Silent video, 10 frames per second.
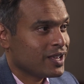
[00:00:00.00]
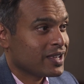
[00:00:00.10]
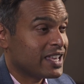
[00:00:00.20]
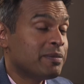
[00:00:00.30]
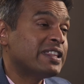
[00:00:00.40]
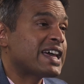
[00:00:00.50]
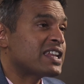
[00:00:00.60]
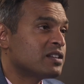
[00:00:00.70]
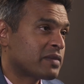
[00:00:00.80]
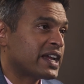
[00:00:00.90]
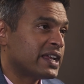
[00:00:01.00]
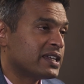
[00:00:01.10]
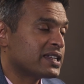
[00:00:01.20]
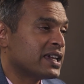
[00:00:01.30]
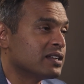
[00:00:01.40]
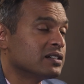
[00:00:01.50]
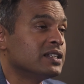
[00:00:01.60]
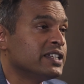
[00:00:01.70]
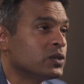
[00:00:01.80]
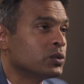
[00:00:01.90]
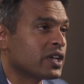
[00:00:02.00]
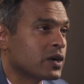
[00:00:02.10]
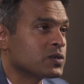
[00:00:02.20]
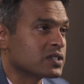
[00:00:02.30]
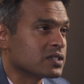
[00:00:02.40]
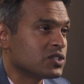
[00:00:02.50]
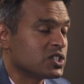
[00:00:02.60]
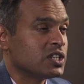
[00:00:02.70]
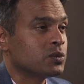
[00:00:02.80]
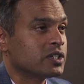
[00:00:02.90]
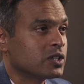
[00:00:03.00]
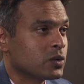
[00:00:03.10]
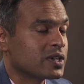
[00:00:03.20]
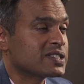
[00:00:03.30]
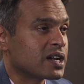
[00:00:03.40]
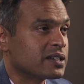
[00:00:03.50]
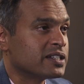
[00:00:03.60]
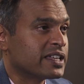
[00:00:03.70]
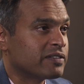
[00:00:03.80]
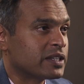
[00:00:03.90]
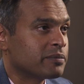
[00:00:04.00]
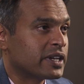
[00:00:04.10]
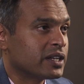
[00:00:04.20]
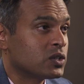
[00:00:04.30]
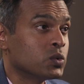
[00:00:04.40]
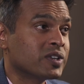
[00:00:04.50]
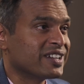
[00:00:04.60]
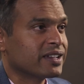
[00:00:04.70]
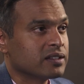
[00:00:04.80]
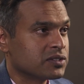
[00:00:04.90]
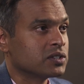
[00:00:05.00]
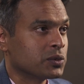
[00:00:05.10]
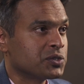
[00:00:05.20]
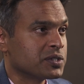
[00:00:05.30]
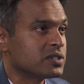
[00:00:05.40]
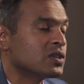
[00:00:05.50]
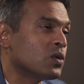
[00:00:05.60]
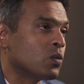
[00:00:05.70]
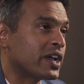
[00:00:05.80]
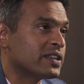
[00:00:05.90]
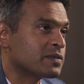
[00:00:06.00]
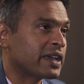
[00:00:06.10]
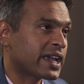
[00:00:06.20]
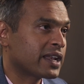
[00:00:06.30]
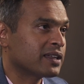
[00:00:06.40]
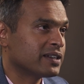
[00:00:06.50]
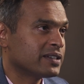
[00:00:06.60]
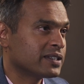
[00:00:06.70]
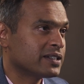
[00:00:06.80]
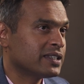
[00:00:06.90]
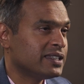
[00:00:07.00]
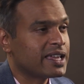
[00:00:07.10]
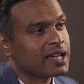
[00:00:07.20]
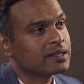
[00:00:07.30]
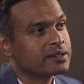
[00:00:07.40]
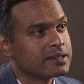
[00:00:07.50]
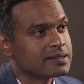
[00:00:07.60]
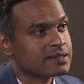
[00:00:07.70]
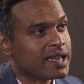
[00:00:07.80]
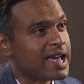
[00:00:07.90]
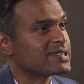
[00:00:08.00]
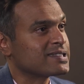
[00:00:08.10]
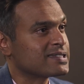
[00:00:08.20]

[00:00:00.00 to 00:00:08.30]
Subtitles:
Keeping that in mind, in early 2000, GE Vernova started developing two critical solutions. One is mechanical integrity, the other is asset